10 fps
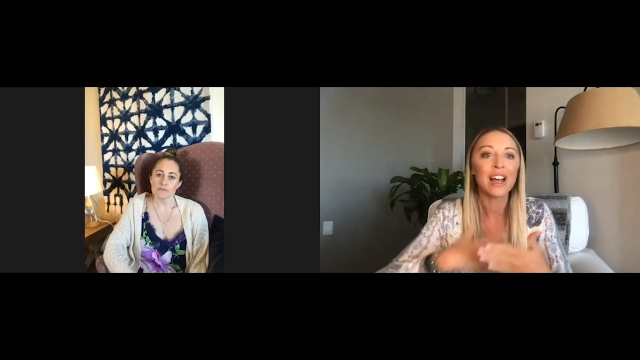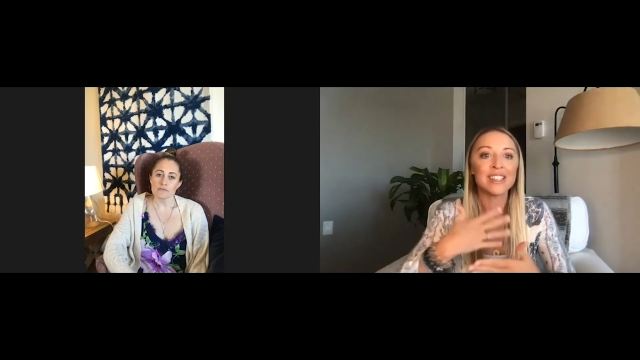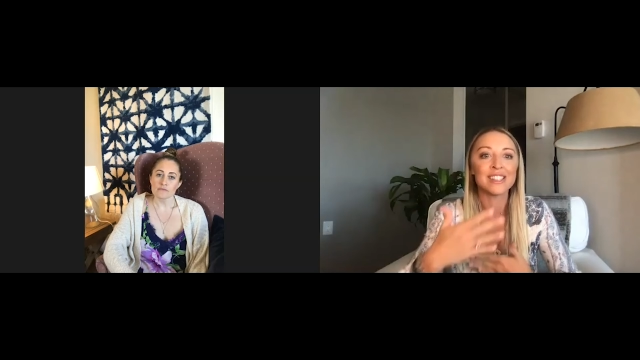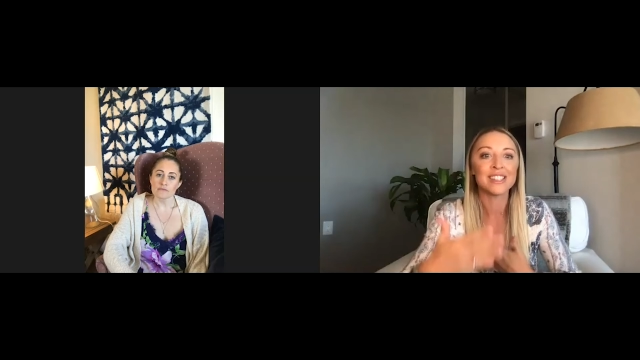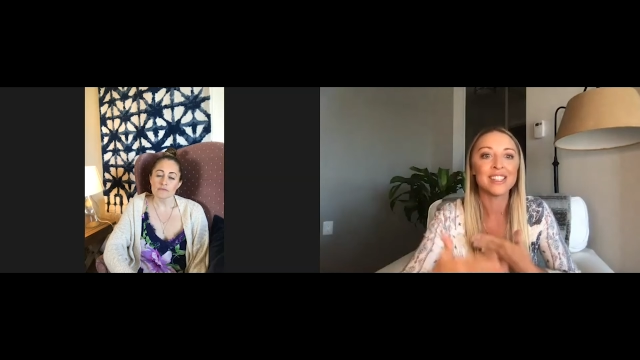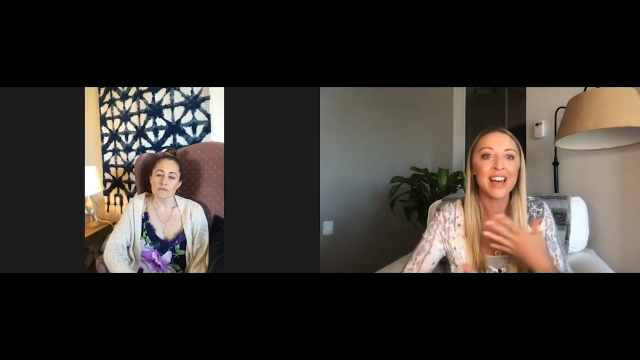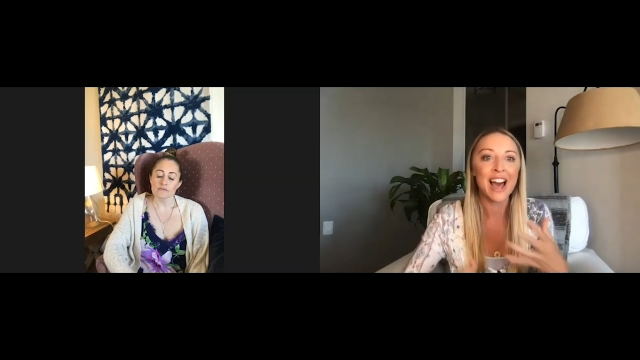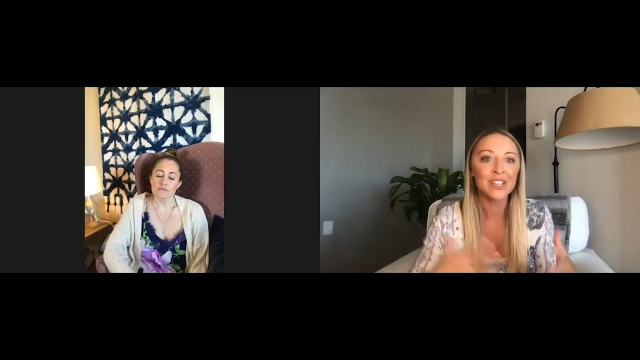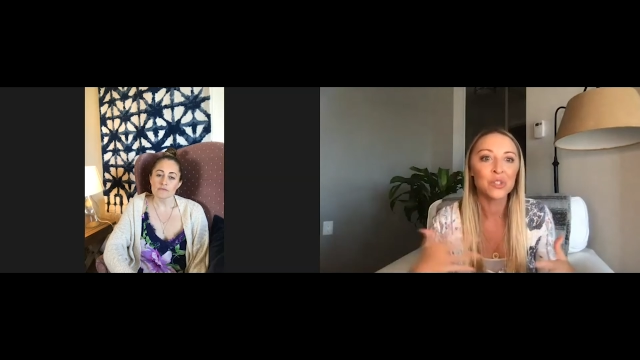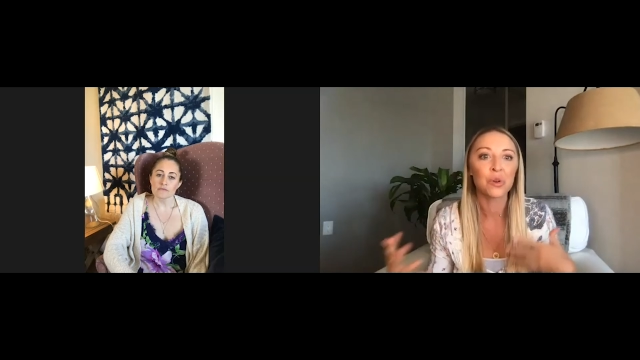Has
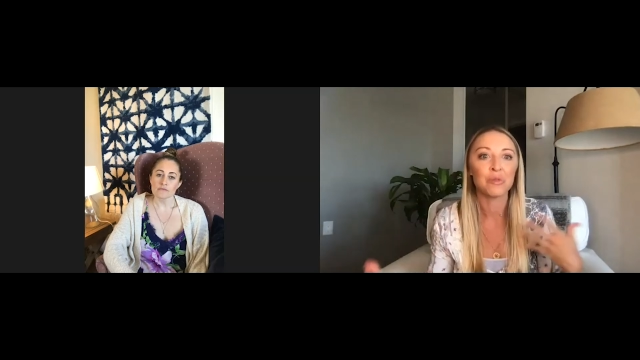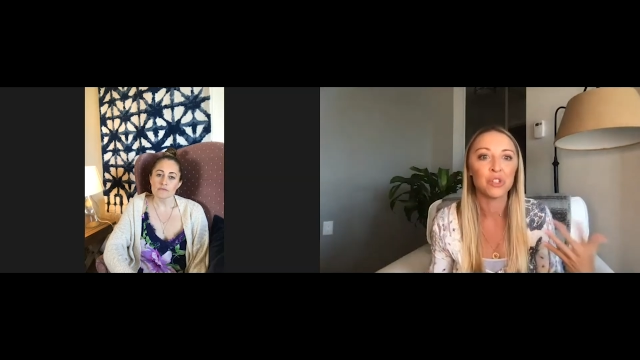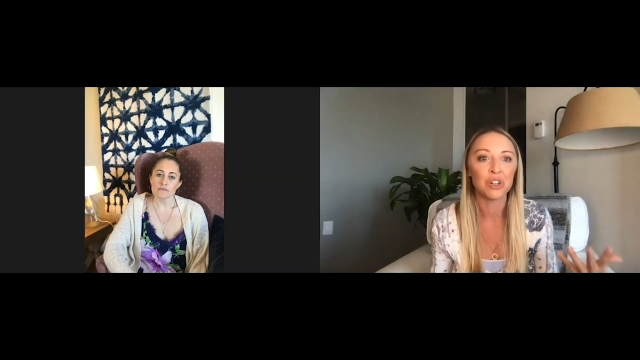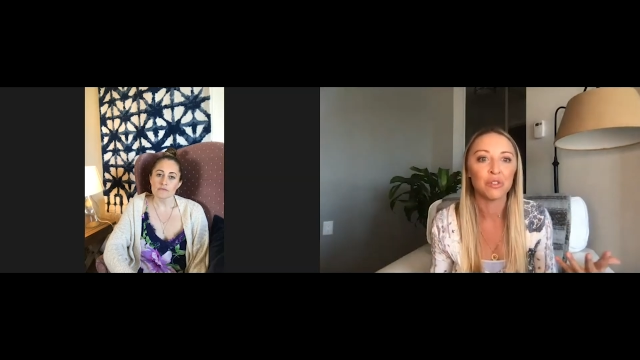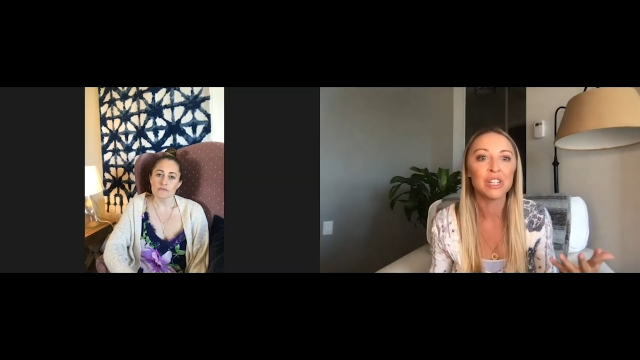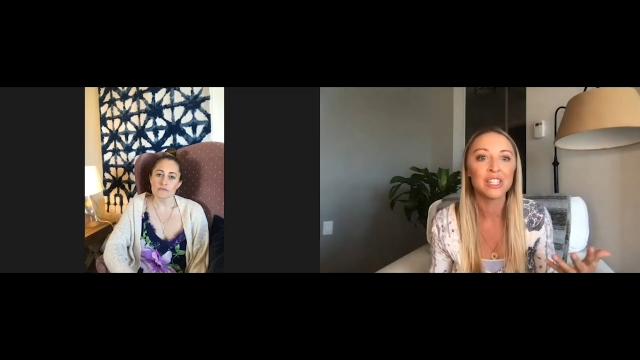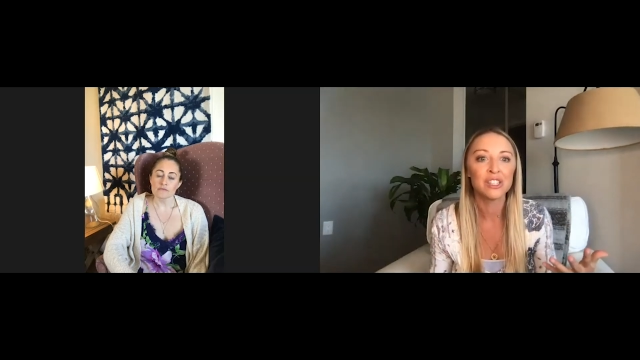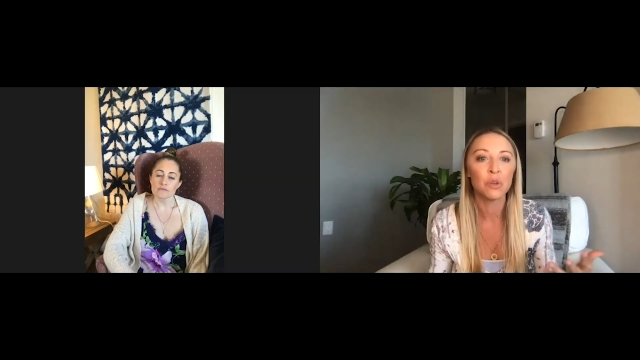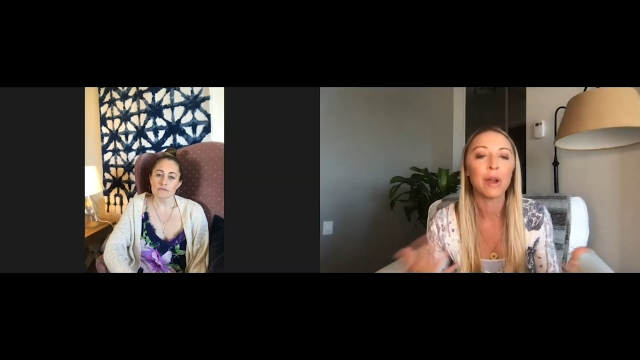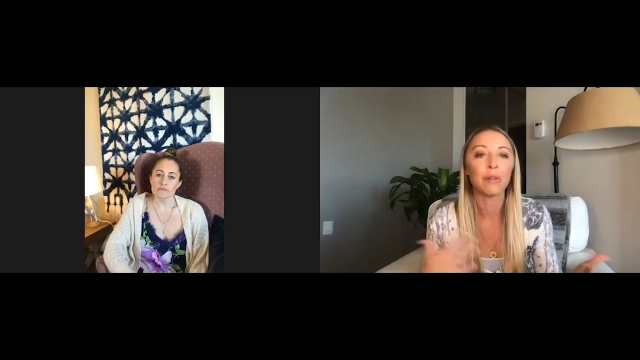that sort of shifted
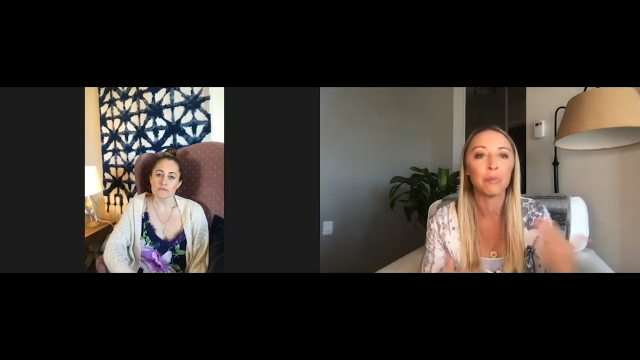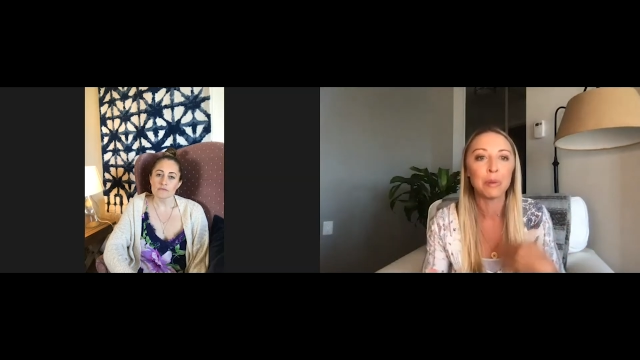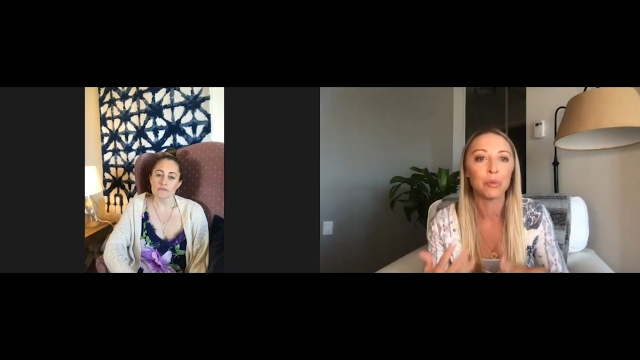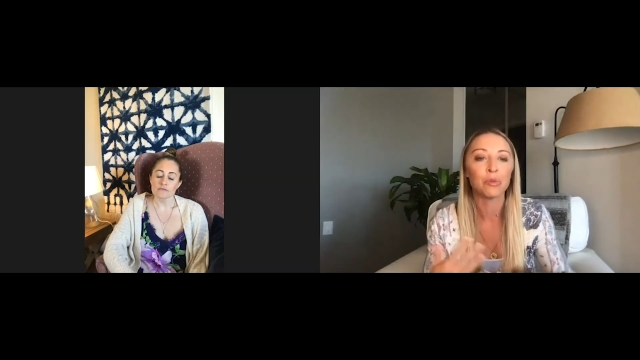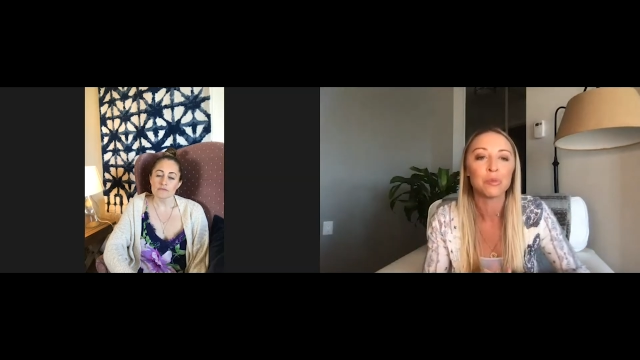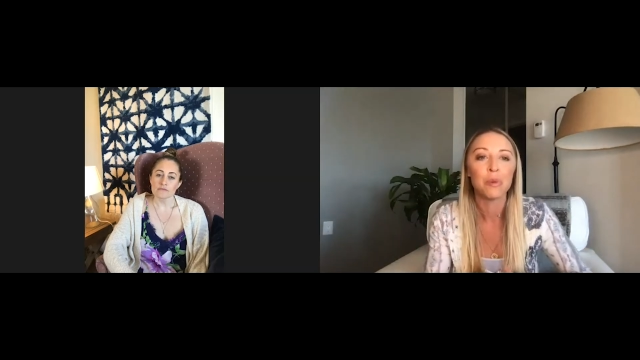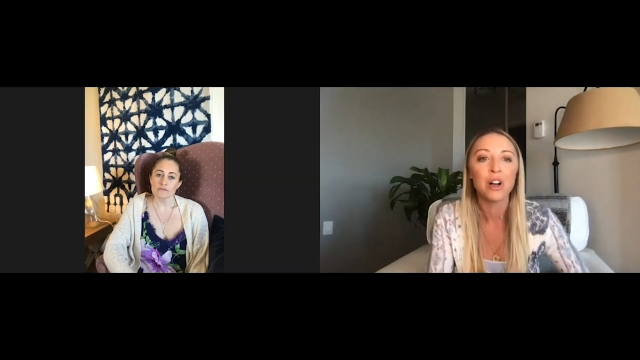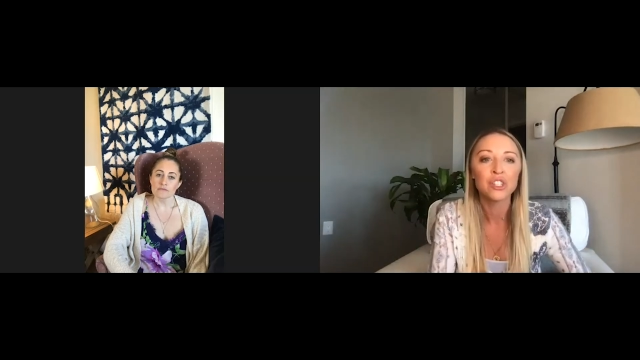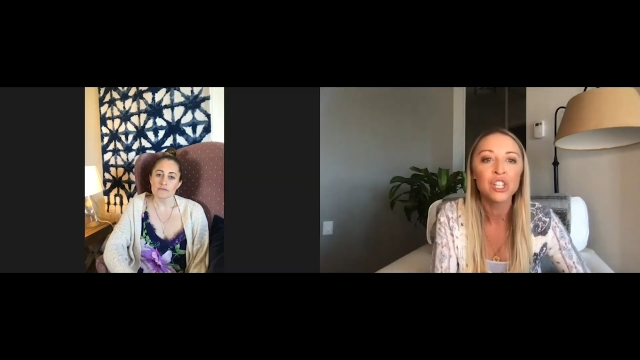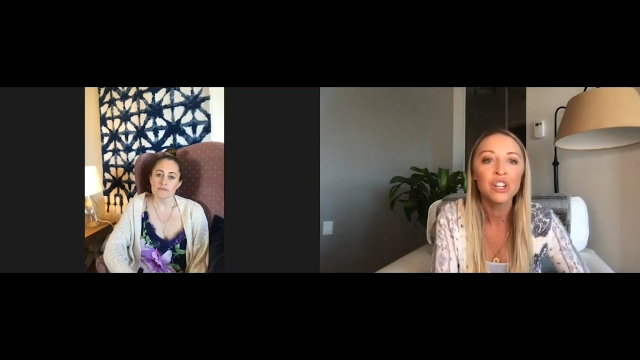the way people
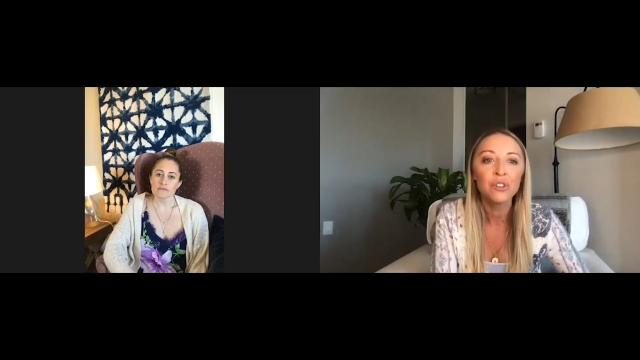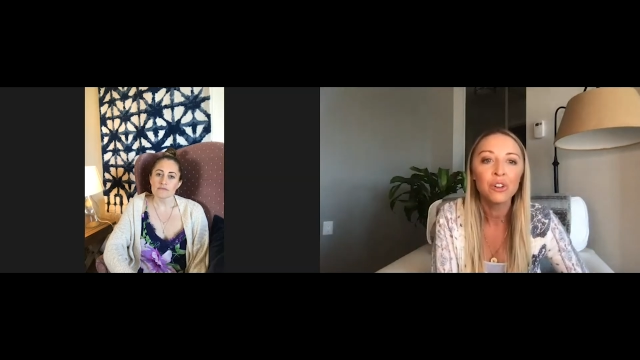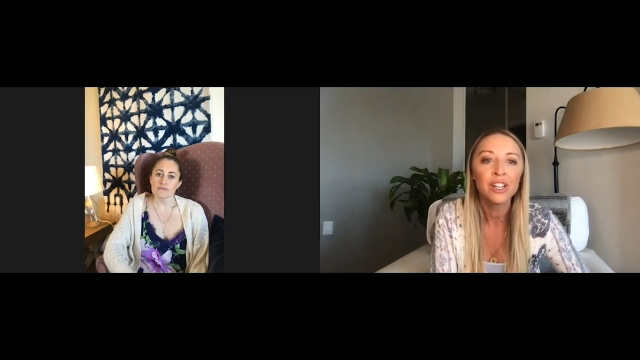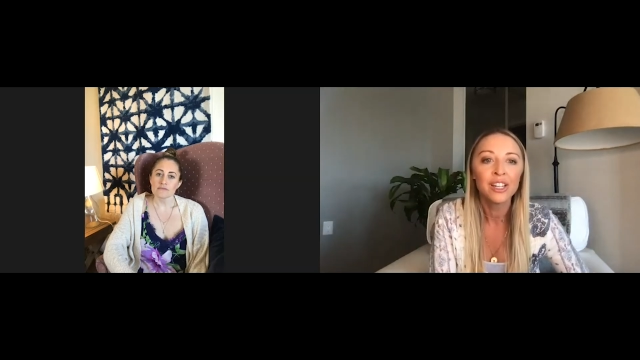respond to you?